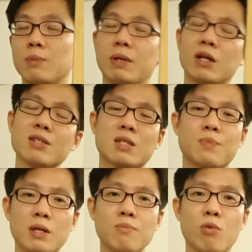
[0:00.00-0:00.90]
because it's
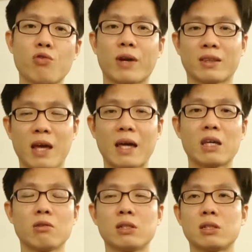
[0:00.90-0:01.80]
being more
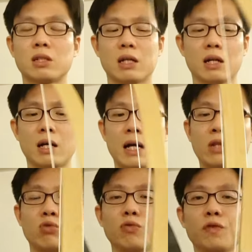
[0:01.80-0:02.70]
rectangular, I
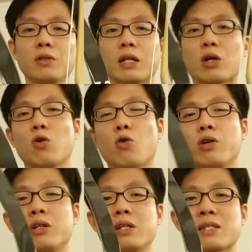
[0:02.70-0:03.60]
do feel that the
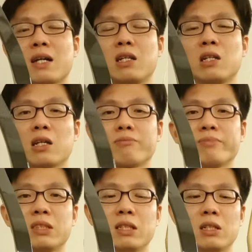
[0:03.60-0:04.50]
corner is kind of like
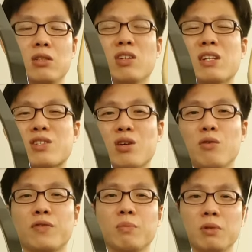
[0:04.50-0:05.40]
not as
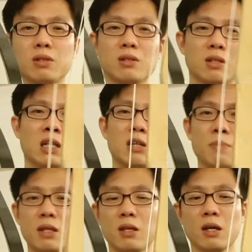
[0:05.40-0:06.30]
comfortable a little
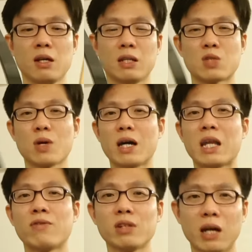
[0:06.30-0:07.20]
bit. That's why I
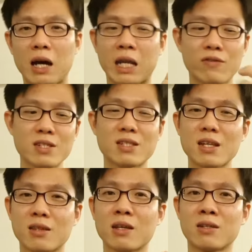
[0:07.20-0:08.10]
never
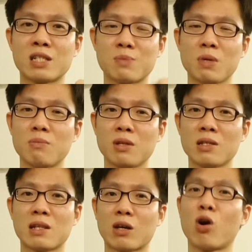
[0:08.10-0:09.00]
said that the Spearman
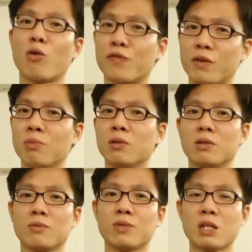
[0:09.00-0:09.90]
is like
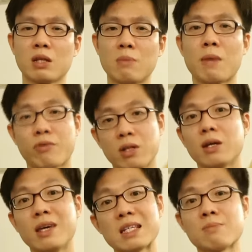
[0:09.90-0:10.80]
comfortable. The
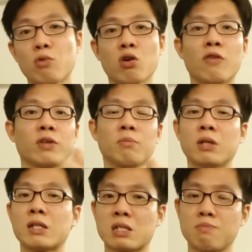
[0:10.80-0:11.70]
Mariner is more comfortable
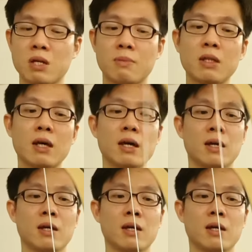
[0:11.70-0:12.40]
than the Spearman,